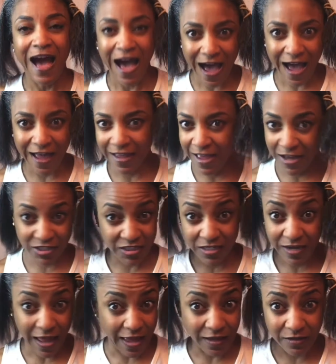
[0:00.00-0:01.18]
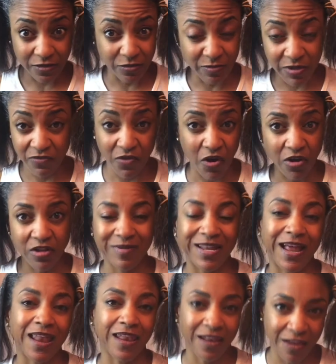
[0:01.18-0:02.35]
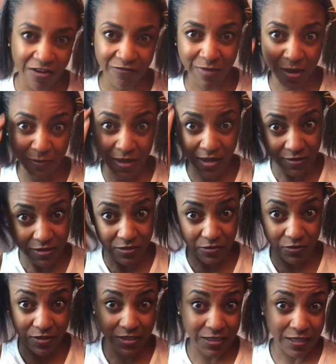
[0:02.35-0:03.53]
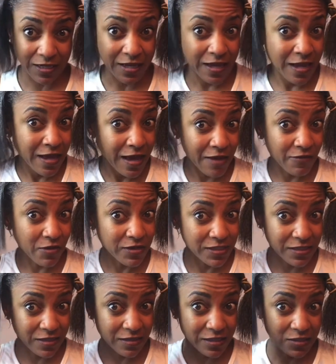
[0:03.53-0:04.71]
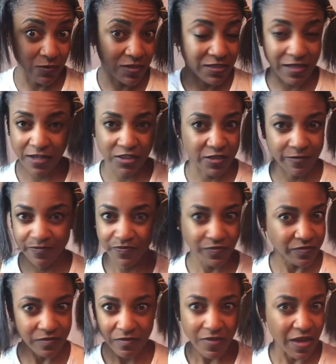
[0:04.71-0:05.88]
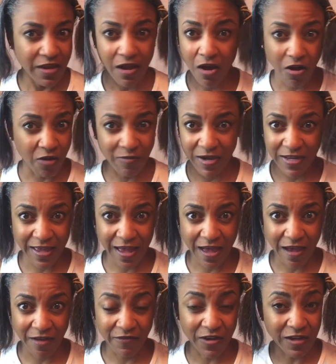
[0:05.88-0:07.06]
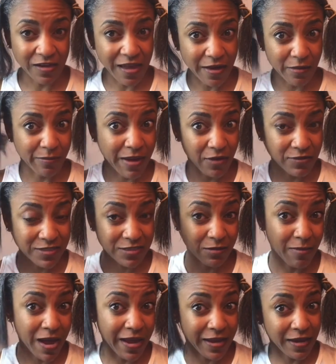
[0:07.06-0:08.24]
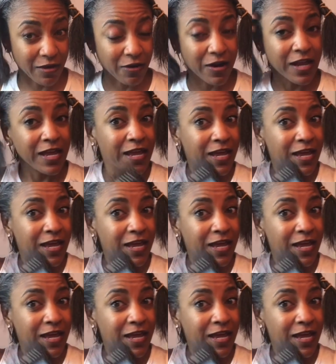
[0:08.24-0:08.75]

I actually like a little bit of volume and I love my bounce. So you see, I've only done this one section and I already have a lot of bounce to my hair.